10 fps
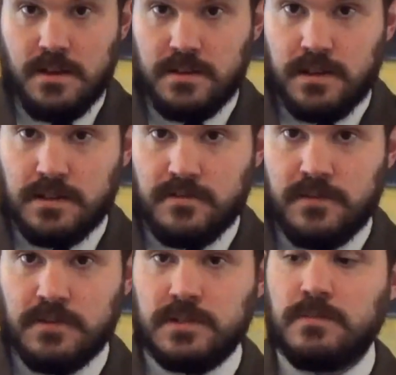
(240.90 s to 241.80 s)
Take the
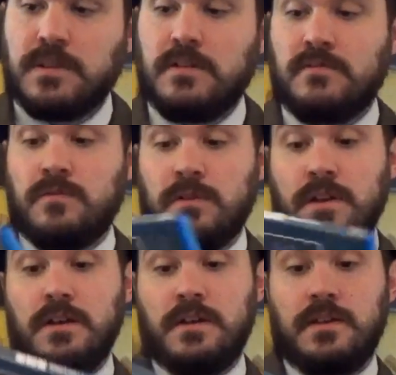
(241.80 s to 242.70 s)
first one out for
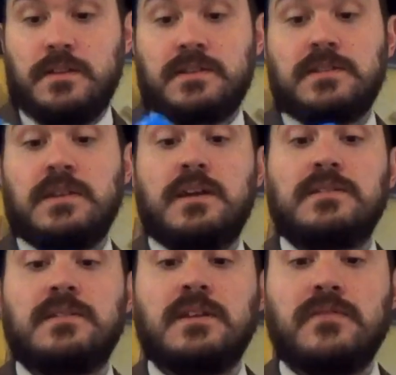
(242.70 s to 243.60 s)
you. This
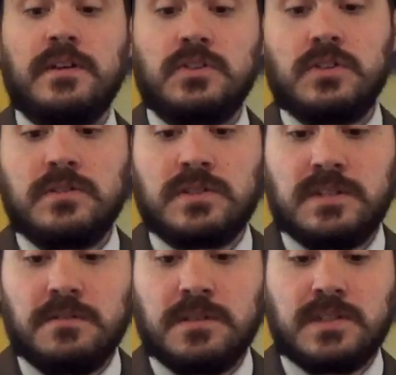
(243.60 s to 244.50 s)
says The Avengers
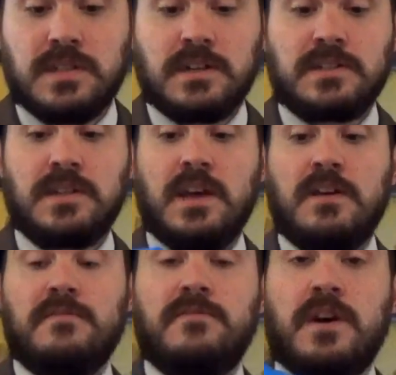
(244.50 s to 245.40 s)
Series 6,
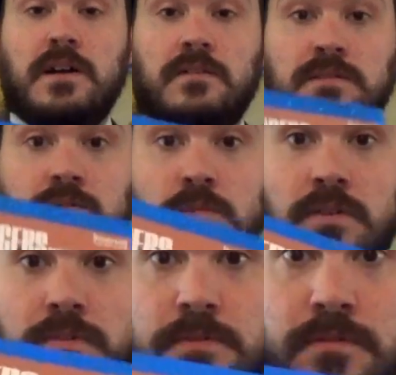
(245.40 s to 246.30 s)
Files
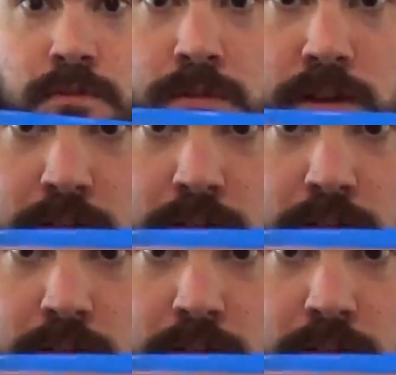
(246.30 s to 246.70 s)
1 through 3